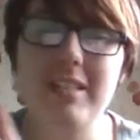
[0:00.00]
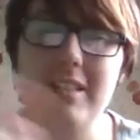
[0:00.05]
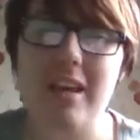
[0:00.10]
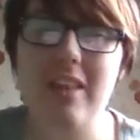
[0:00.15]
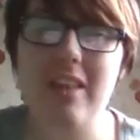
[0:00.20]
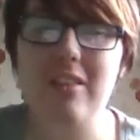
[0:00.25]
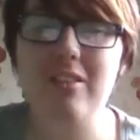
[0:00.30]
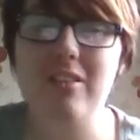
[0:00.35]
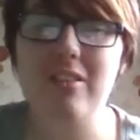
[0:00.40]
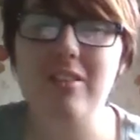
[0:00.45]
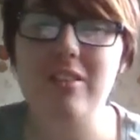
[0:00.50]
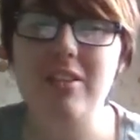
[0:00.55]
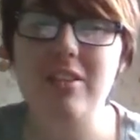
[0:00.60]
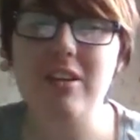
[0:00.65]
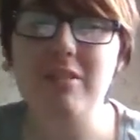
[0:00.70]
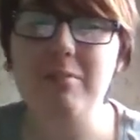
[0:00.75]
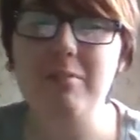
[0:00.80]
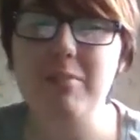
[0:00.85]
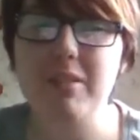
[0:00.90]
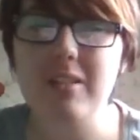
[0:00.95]
together and
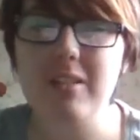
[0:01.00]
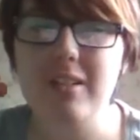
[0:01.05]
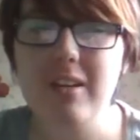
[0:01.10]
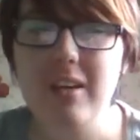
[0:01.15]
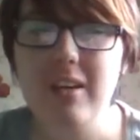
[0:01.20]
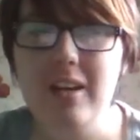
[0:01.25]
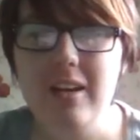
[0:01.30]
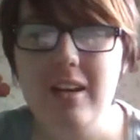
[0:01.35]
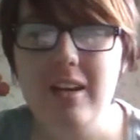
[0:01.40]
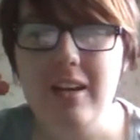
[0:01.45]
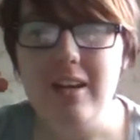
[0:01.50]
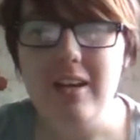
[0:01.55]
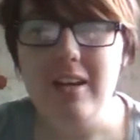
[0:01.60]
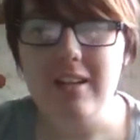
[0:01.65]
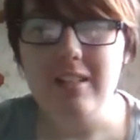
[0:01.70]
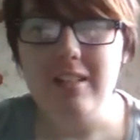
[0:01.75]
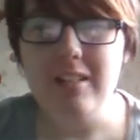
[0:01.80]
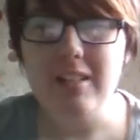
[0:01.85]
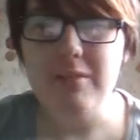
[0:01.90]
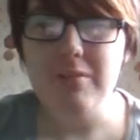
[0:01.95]
stuff, but
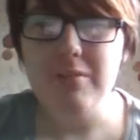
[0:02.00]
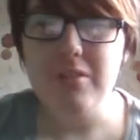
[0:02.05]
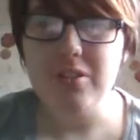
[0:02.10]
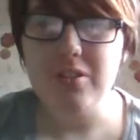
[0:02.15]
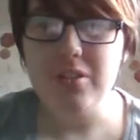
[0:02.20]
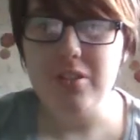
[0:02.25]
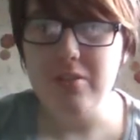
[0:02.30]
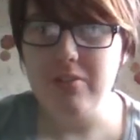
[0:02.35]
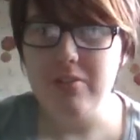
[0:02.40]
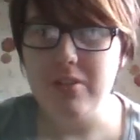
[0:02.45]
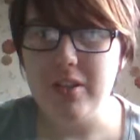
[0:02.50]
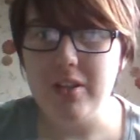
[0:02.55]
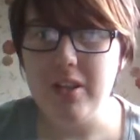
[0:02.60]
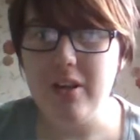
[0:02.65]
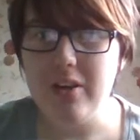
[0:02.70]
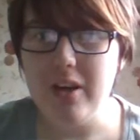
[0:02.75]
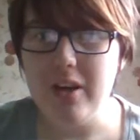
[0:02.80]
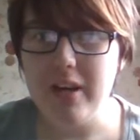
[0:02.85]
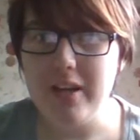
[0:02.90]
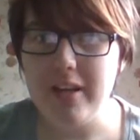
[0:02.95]
she's never understood fully
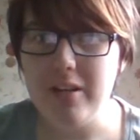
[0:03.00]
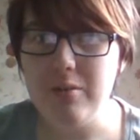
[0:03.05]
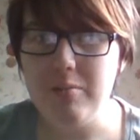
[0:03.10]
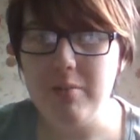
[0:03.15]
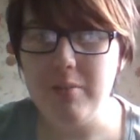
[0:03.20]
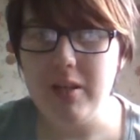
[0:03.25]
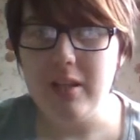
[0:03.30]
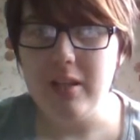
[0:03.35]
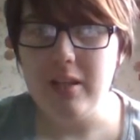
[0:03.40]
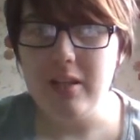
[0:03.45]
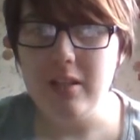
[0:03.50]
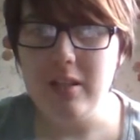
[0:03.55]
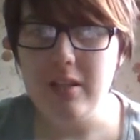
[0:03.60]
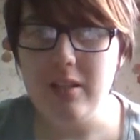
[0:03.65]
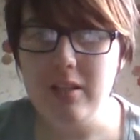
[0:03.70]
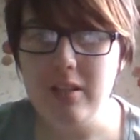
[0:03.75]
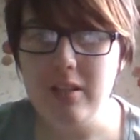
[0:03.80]
how I can be